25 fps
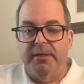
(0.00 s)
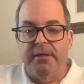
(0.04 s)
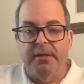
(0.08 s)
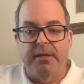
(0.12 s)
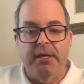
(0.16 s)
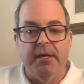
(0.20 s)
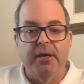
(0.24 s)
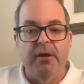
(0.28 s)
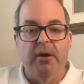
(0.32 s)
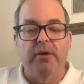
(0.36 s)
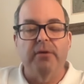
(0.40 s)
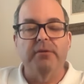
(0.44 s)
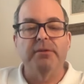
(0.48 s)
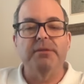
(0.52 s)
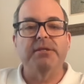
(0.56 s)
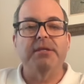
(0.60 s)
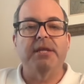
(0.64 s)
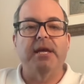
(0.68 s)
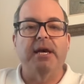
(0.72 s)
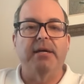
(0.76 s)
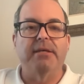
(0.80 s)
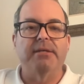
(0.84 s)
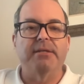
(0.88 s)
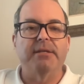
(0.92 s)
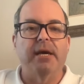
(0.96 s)
and he owns
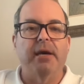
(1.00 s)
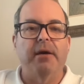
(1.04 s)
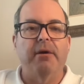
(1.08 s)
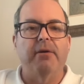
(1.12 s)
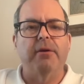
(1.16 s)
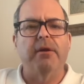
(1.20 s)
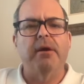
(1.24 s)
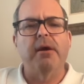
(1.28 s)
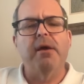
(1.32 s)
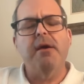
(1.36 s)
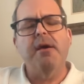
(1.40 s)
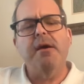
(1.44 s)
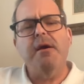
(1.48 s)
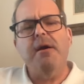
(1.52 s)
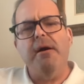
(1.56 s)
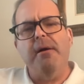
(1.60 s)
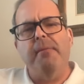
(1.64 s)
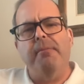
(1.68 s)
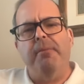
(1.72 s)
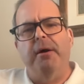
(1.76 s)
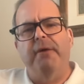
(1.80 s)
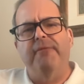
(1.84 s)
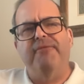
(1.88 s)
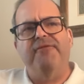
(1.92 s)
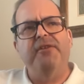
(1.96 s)
that sound.
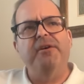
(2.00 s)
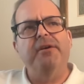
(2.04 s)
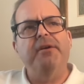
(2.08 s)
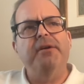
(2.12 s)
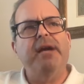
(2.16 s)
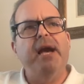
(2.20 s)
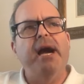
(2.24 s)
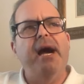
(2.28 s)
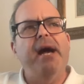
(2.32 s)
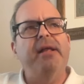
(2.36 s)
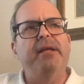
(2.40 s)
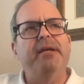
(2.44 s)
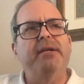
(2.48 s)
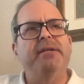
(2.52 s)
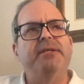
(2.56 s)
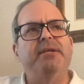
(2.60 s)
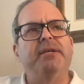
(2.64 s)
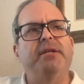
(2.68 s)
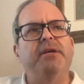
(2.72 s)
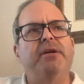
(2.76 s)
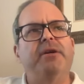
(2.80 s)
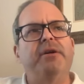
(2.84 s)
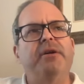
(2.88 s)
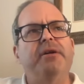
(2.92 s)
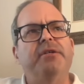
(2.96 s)
But Phil Collins did
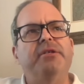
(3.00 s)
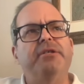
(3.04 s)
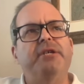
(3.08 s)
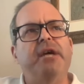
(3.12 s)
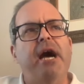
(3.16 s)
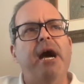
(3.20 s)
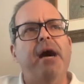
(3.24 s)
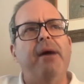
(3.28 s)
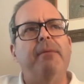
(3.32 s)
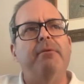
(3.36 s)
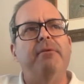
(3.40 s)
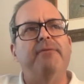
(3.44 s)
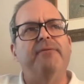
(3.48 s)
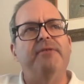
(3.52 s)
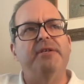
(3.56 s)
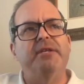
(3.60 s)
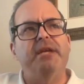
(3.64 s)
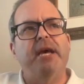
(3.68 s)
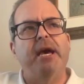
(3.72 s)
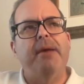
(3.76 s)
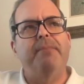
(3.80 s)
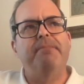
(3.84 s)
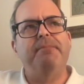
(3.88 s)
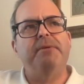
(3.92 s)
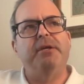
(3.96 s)
a good job of
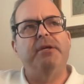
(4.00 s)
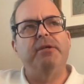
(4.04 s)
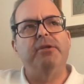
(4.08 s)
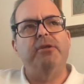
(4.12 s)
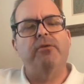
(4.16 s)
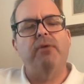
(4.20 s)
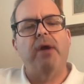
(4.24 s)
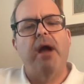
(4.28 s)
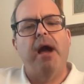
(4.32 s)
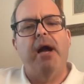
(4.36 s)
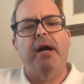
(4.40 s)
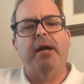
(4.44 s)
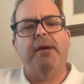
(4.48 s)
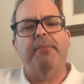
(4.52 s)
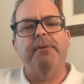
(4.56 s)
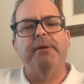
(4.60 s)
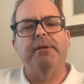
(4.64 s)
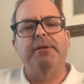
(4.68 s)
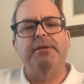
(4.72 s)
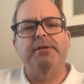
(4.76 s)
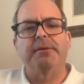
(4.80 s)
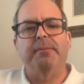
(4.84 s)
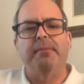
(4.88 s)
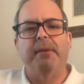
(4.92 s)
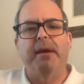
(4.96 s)
adapting the Rockman
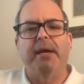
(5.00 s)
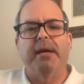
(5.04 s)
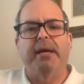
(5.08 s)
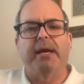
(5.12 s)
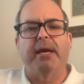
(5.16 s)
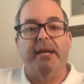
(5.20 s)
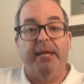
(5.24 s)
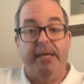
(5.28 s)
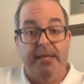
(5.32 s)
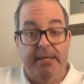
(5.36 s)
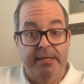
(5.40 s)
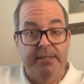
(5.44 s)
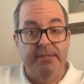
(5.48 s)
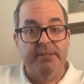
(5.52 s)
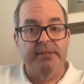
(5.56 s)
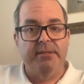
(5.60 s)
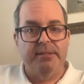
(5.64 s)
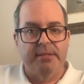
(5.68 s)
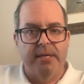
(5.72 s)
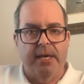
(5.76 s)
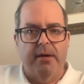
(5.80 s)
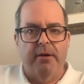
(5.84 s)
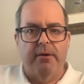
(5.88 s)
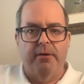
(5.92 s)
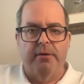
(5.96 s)
to make it his
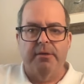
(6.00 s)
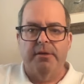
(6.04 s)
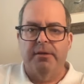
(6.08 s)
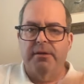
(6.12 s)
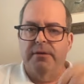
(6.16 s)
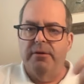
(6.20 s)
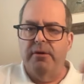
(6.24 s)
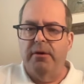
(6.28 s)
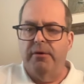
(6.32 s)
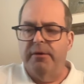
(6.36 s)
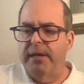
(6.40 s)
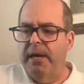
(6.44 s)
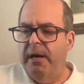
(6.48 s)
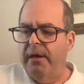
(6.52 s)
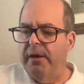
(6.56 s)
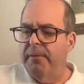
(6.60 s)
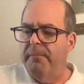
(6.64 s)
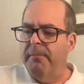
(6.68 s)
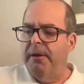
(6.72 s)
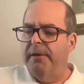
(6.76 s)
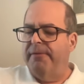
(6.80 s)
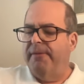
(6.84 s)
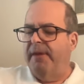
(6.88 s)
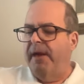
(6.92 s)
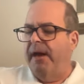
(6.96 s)
sound. No doubt
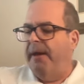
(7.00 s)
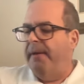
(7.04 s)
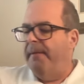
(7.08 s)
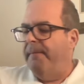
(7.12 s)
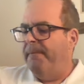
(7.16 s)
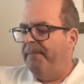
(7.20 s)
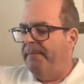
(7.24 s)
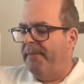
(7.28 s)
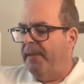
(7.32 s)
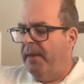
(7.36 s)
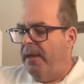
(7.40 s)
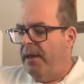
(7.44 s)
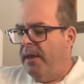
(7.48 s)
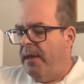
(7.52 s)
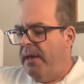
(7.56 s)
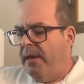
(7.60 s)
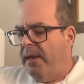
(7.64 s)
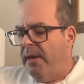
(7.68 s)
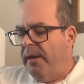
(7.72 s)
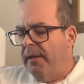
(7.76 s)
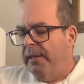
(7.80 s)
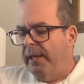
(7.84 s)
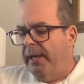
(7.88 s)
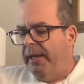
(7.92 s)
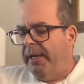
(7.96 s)
about that.
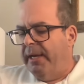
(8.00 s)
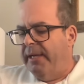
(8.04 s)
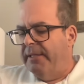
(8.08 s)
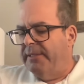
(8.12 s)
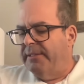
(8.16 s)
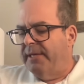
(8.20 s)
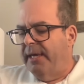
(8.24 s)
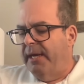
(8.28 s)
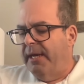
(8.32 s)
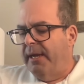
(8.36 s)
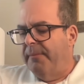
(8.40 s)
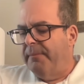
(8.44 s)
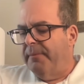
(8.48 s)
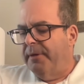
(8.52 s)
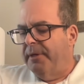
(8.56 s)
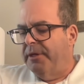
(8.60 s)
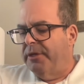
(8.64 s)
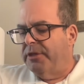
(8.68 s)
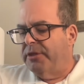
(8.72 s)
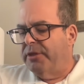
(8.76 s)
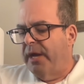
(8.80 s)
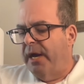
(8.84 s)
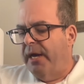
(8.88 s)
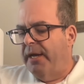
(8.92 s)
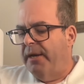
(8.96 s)
like I said, I'm going to
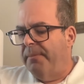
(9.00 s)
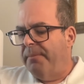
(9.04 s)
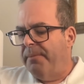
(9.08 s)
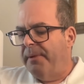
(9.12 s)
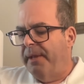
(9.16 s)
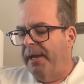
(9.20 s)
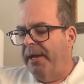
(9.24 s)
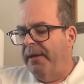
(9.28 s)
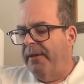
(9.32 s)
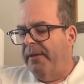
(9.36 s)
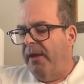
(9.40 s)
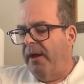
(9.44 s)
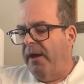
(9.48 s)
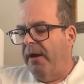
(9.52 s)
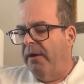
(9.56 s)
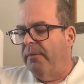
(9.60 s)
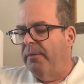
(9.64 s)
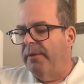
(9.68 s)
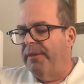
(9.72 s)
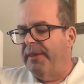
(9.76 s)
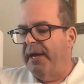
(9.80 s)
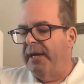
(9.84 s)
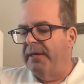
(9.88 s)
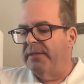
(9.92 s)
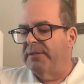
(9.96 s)
try to play along
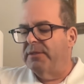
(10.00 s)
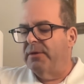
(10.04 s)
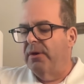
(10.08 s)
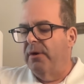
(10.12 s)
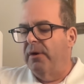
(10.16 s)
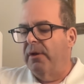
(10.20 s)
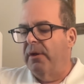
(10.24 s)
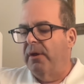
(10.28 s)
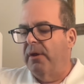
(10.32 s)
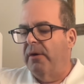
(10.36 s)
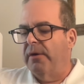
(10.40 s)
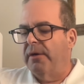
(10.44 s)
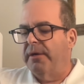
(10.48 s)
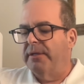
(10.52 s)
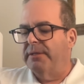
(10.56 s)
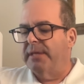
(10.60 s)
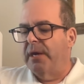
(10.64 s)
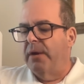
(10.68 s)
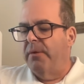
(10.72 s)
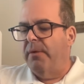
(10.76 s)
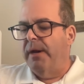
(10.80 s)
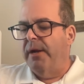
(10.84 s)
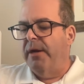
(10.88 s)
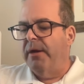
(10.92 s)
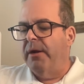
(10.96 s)
with that solo because I
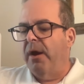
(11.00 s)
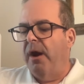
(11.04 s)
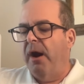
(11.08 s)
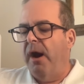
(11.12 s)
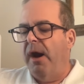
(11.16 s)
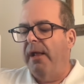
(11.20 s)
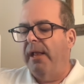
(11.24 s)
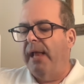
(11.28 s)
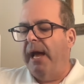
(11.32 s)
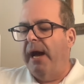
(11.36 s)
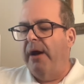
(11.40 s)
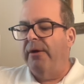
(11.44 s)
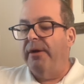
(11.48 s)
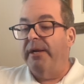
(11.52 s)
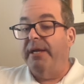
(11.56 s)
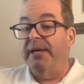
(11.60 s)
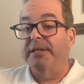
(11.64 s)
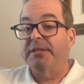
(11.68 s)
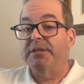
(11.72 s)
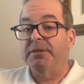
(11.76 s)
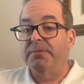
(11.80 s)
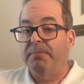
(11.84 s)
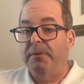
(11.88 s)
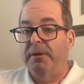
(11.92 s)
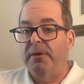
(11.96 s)
want to call out
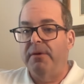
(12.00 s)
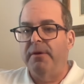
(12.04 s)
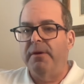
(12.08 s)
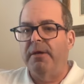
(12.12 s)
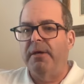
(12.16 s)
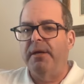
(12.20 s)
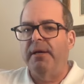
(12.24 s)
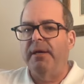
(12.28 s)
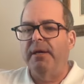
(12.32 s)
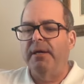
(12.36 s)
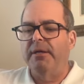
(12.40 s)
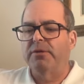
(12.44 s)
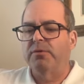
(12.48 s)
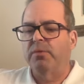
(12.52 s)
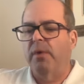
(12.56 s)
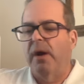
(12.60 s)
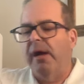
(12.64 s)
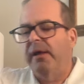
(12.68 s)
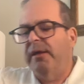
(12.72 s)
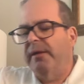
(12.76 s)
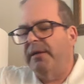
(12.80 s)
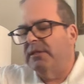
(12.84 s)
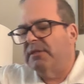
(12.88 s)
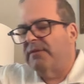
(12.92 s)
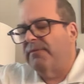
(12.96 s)
its beauty, as
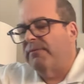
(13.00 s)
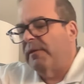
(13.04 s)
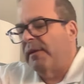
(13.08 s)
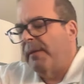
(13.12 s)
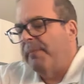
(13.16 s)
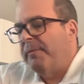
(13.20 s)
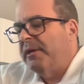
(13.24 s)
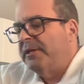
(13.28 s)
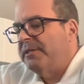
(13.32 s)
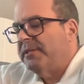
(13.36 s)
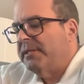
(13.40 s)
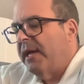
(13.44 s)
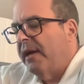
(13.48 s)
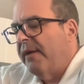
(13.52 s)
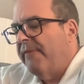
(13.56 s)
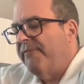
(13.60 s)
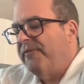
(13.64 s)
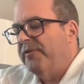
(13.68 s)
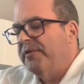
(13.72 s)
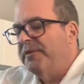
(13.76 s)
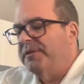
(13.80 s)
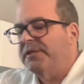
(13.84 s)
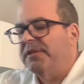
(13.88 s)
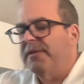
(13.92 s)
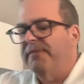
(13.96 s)
well as, let me say,
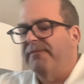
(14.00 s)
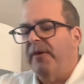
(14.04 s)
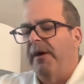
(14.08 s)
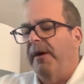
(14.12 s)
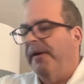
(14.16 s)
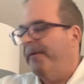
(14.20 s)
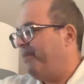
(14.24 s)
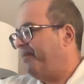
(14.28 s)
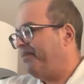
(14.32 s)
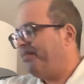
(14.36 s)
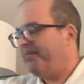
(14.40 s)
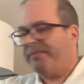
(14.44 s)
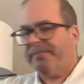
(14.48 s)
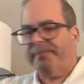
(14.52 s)
first of all,